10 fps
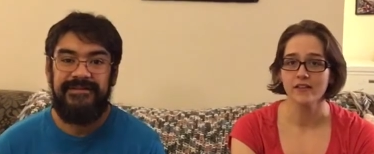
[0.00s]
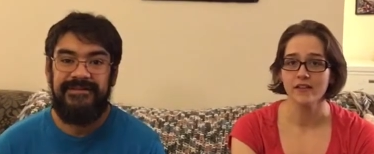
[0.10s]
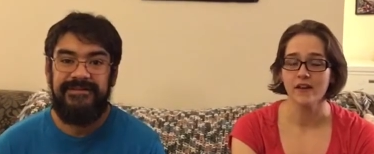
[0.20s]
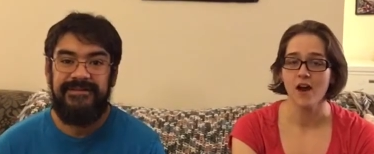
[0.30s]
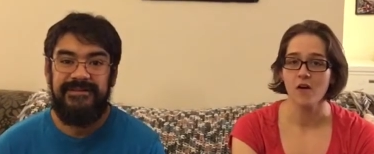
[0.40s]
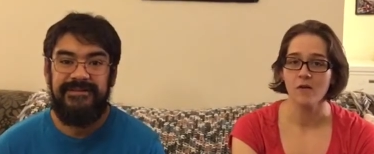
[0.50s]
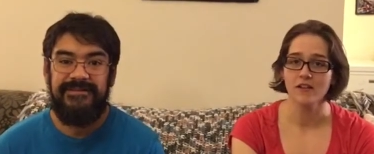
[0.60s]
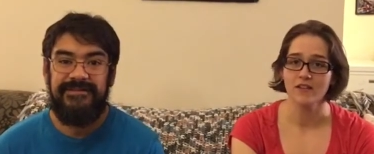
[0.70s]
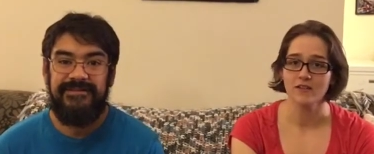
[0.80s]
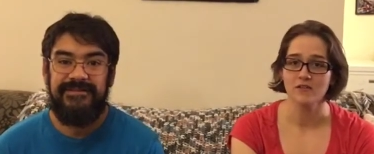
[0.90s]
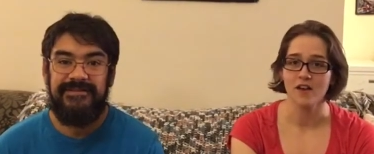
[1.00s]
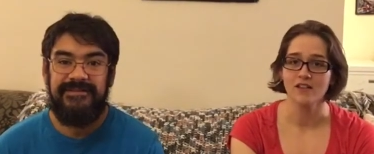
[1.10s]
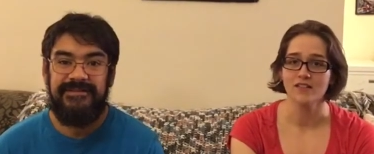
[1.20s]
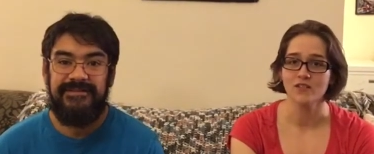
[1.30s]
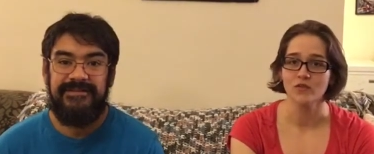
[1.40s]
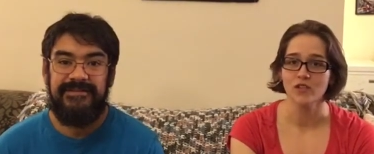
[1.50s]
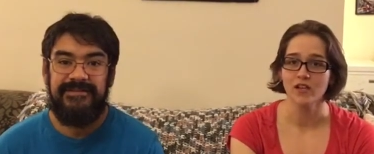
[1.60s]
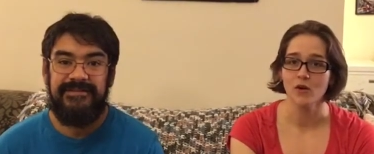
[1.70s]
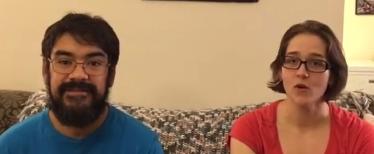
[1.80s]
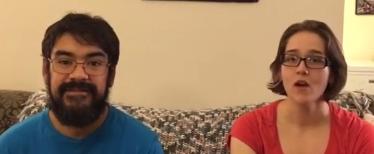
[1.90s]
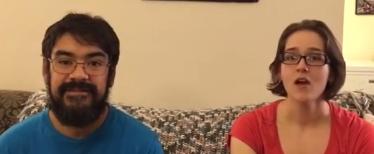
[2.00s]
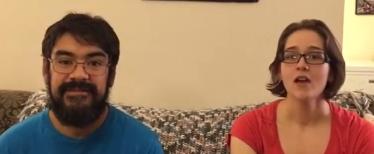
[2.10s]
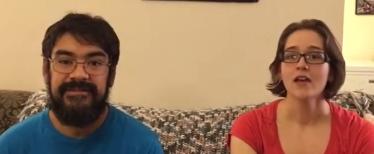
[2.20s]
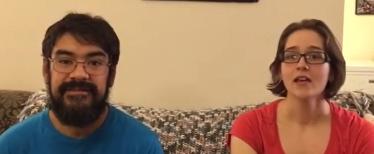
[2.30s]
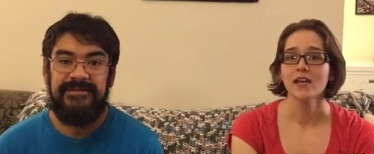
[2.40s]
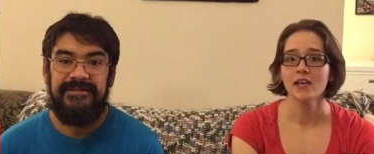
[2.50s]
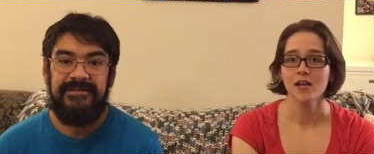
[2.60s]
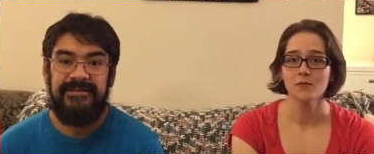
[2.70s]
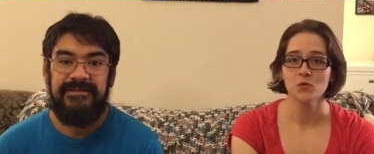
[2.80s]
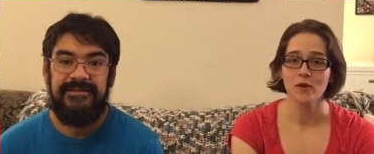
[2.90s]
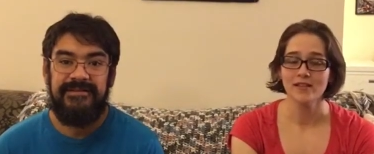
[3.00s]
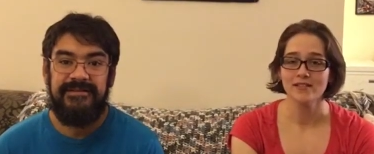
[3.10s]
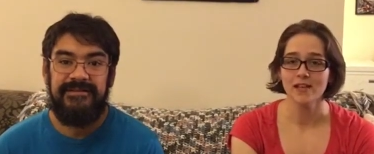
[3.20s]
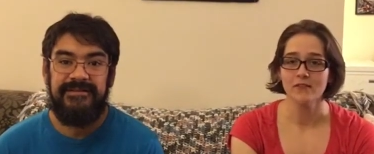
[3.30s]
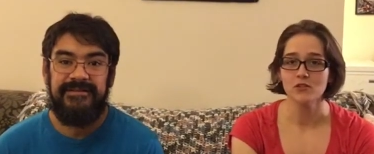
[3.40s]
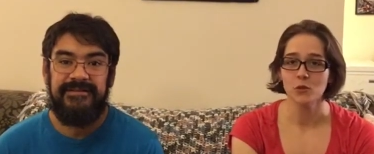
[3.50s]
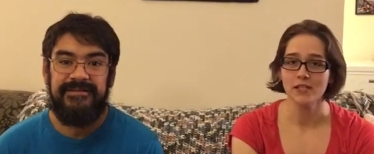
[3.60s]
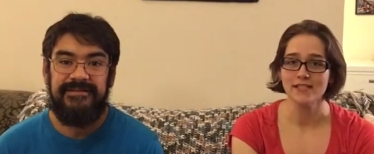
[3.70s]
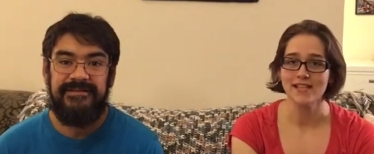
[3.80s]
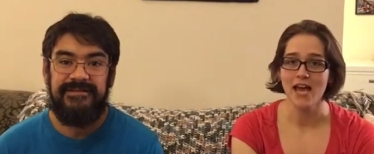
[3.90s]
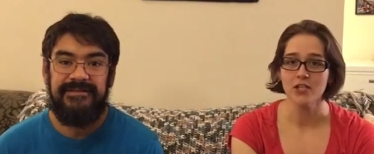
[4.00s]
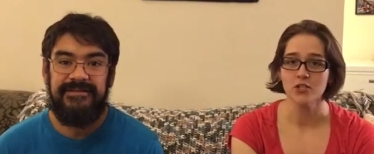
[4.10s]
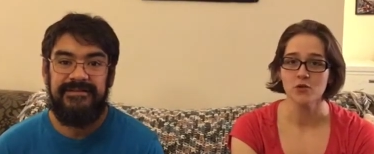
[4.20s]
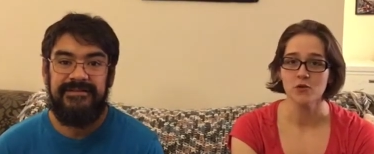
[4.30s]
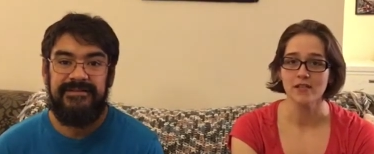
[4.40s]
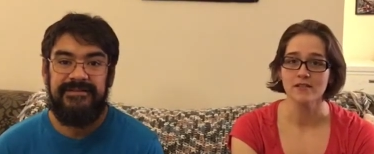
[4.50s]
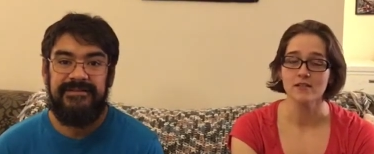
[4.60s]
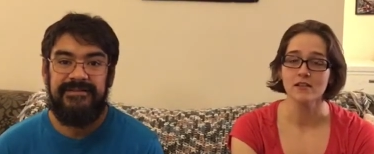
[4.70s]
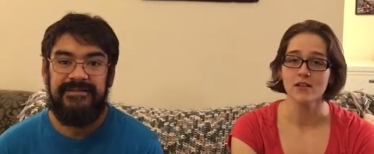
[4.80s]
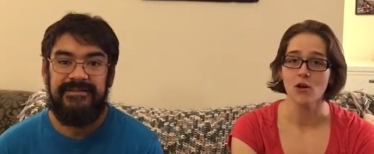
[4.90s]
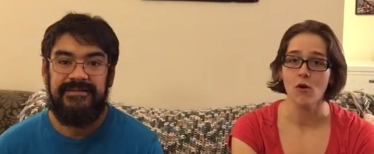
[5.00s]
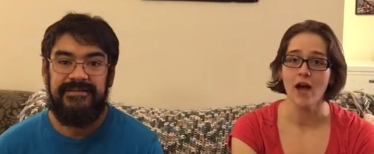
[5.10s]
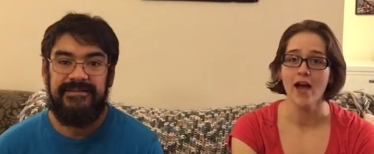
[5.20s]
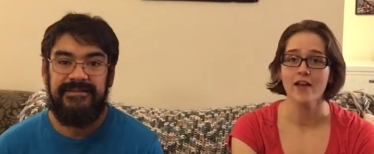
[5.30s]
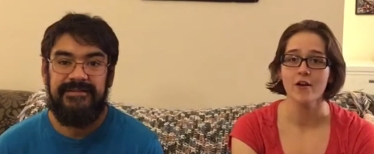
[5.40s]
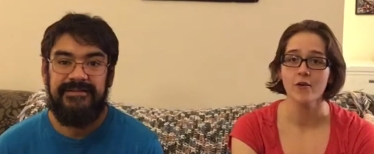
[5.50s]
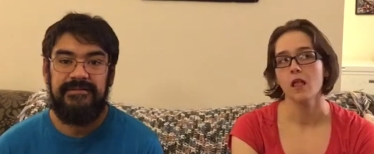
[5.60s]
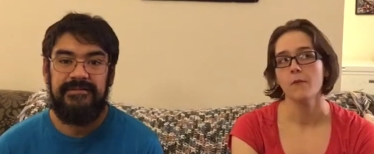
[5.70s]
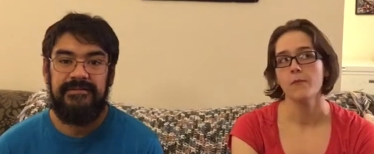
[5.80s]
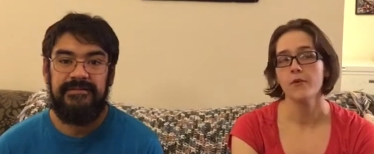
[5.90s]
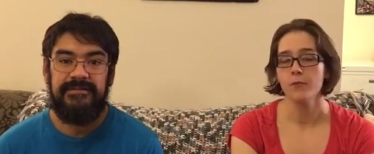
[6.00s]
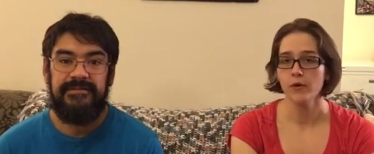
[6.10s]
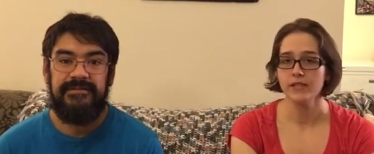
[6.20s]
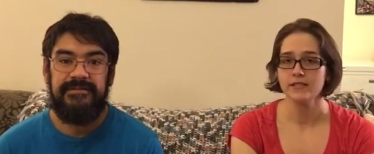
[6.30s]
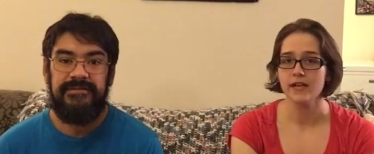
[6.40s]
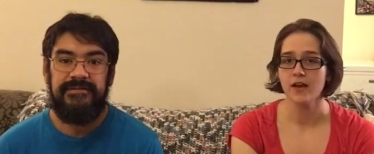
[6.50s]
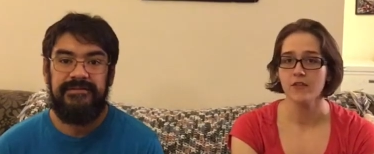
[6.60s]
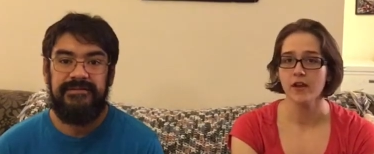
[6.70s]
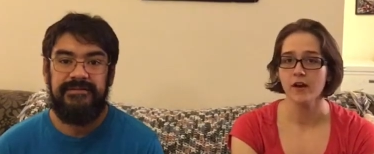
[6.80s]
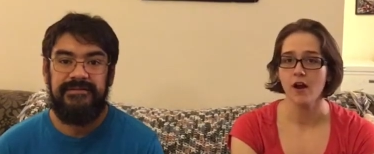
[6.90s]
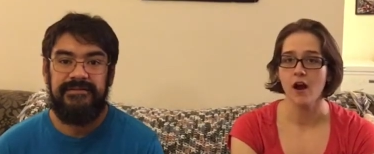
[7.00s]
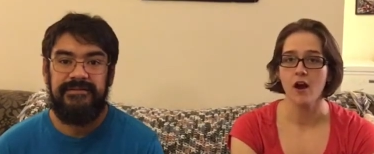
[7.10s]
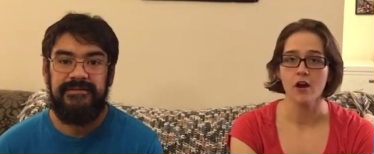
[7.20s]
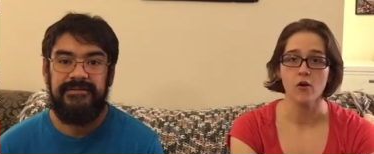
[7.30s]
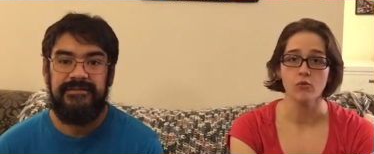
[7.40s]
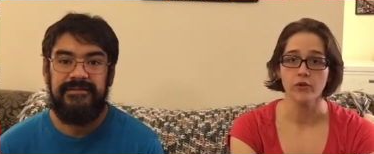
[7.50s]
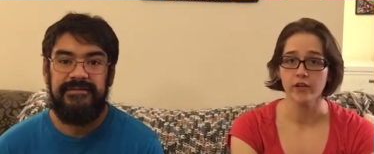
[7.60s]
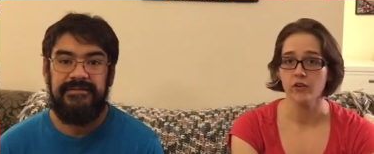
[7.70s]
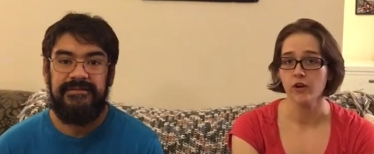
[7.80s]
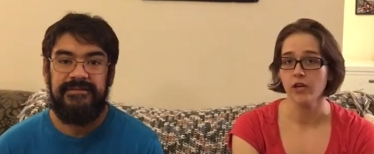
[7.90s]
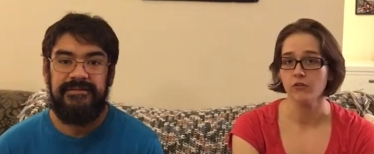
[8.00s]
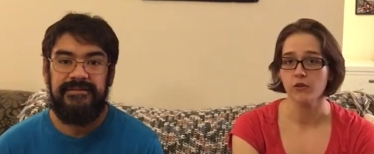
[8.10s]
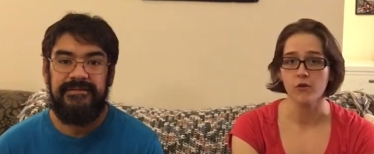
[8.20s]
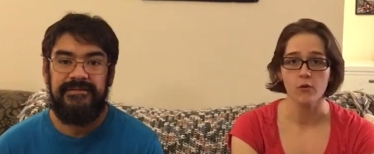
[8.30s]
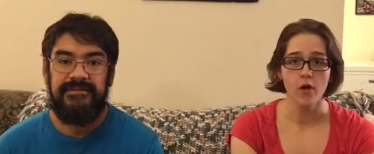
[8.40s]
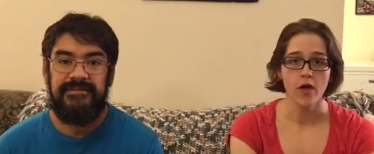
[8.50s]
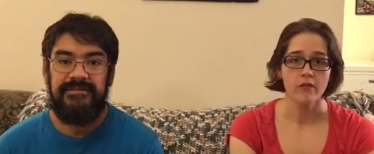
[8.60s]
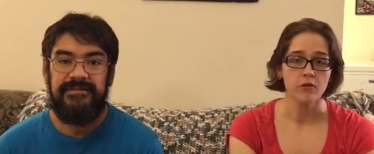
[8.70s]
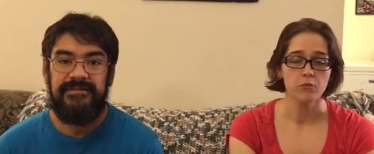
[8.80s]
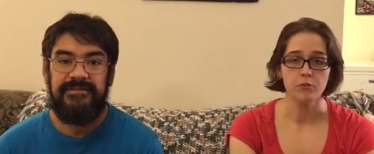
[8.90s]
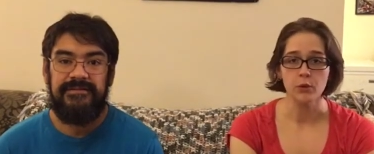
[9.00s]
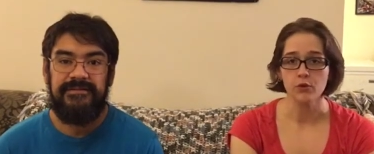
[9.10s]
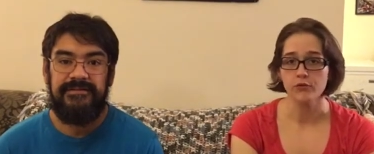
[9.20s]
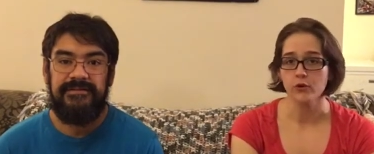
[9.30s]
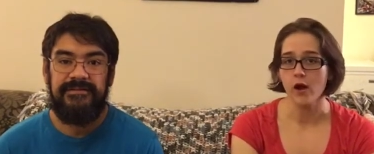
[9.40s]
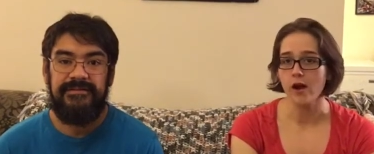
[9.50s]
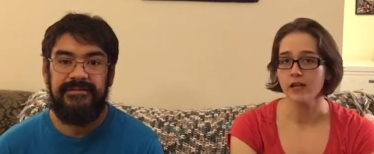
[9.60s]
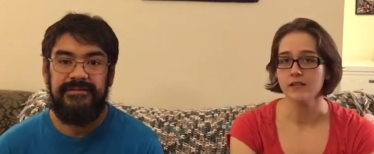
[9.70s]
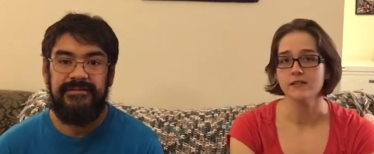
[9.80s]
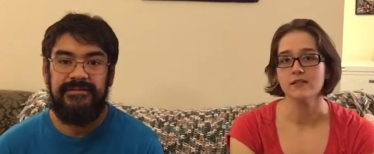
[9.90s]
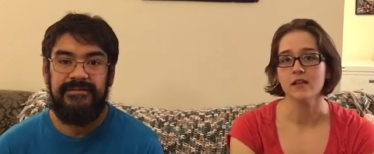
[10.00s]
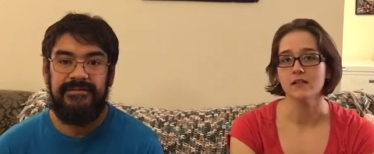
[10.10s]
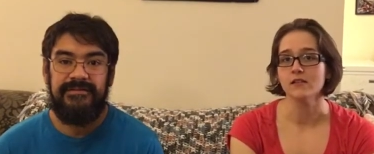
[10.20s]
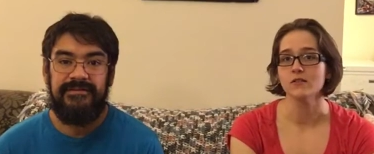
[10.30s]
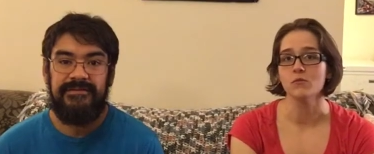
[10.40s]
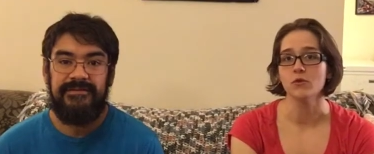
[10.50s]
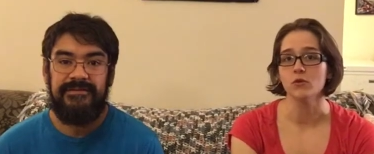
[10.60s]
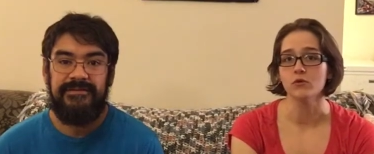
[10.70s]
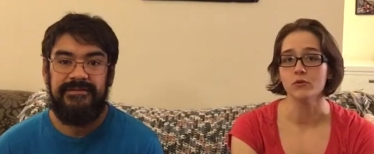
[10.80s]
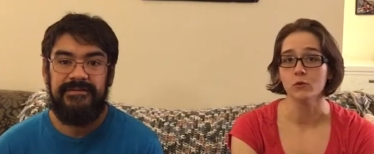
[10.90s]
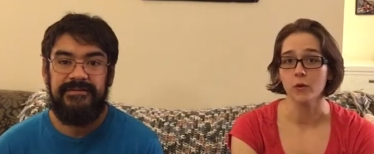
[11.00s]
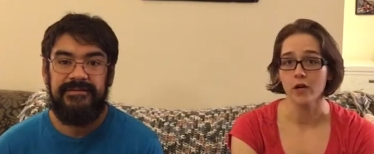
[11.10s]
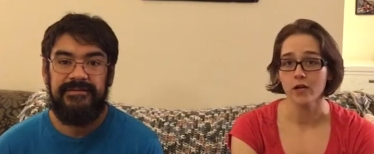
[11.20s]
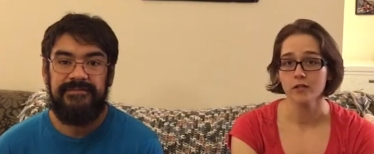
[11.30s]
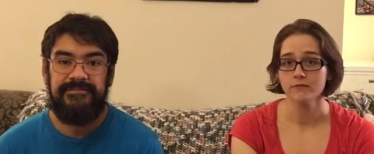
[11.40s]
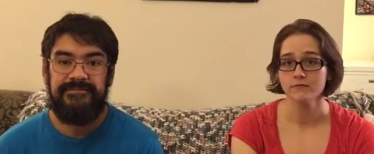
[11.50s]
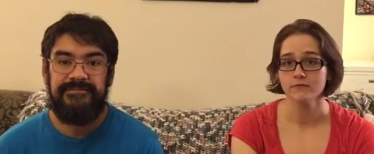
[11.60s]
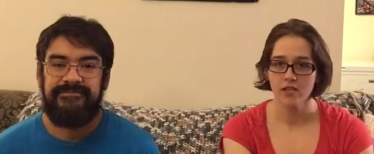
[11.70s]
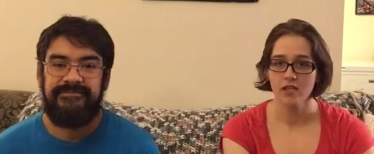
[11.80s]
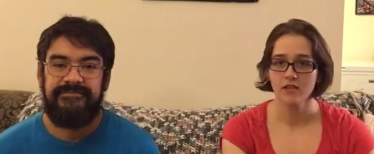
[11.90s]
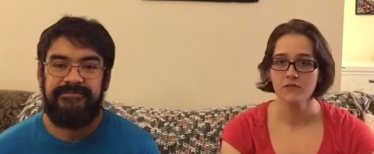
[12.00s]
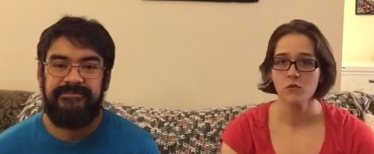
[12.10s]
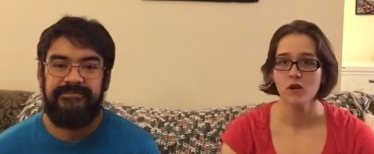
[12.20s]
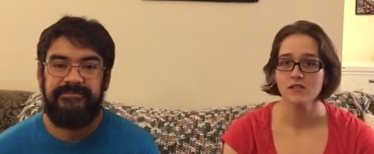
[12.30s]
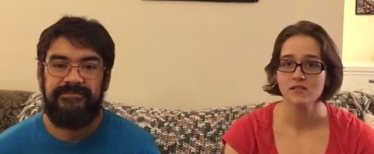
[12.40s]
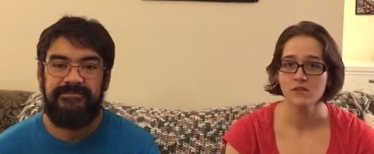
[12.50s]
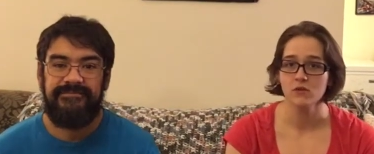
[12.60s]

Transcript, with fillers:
Speaker 1: the artwork that you saw in this video, hit up twenty-seven twenty Tattoo in Toledo, Ohio. The boys down there are a really great crew. They're beautiful artists, and they do beautiful work. If you want to see